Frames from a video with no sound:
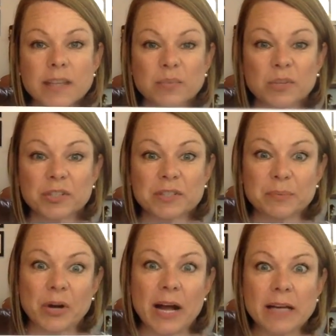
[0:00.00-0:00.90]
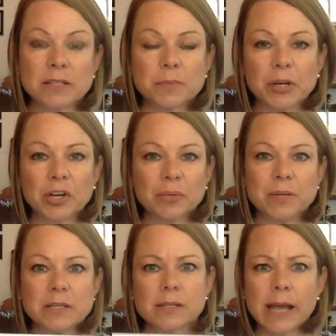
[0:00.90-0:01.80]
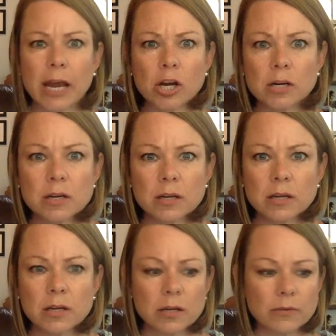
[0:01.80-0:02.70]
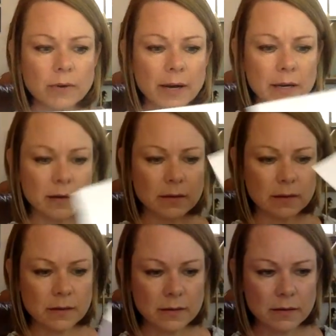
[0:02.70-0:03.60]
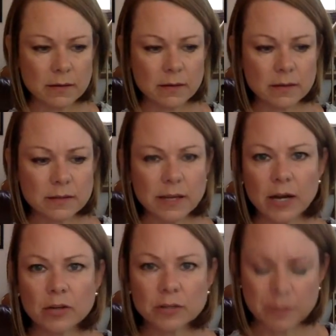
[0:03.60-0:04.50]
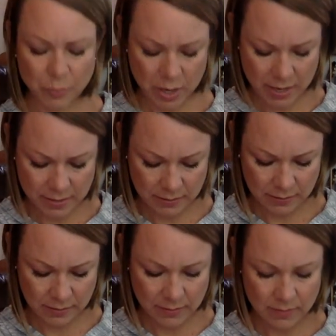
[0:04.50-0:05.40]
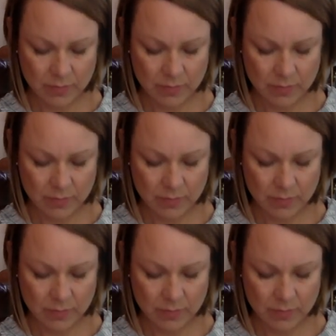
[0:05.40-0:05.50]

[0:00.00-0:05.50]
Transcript: This one looks surprised, but it could be scared, right? Scared or surprised.